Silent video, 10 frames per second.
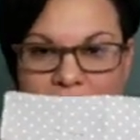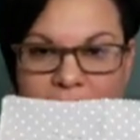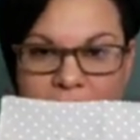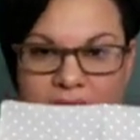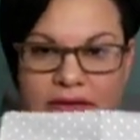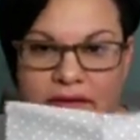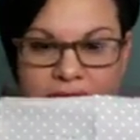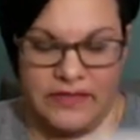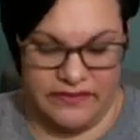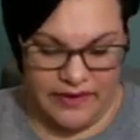I love
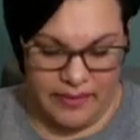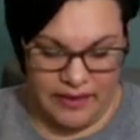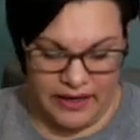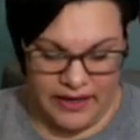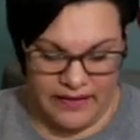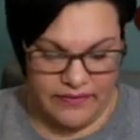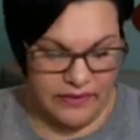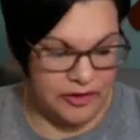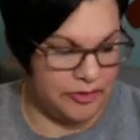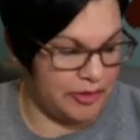this fabric. I have a
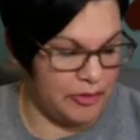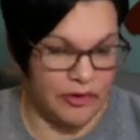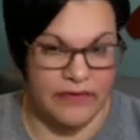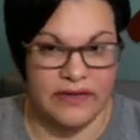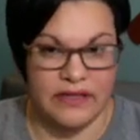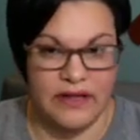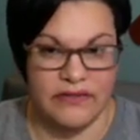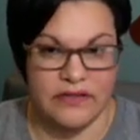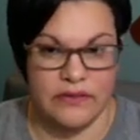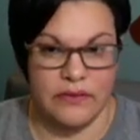little bit more of it left,
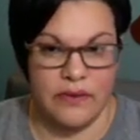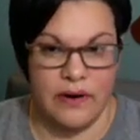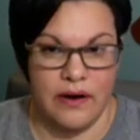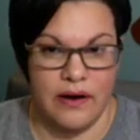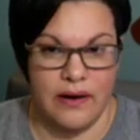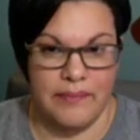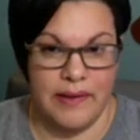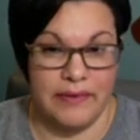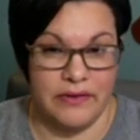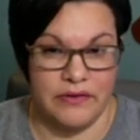so
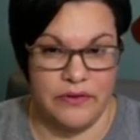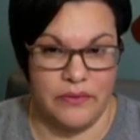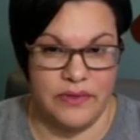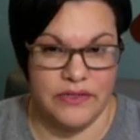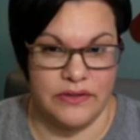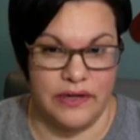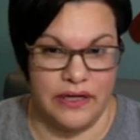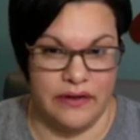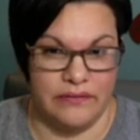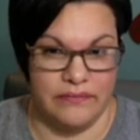maybe I'll do a
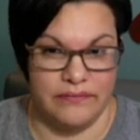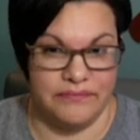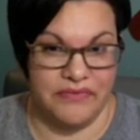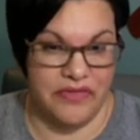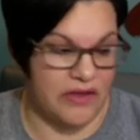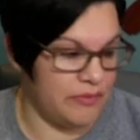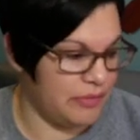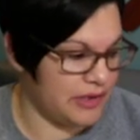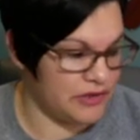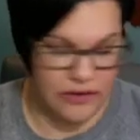wintry theme
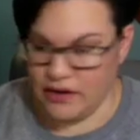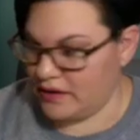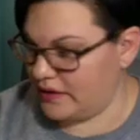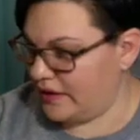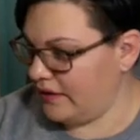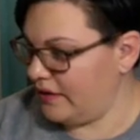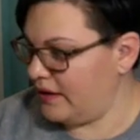picture on there.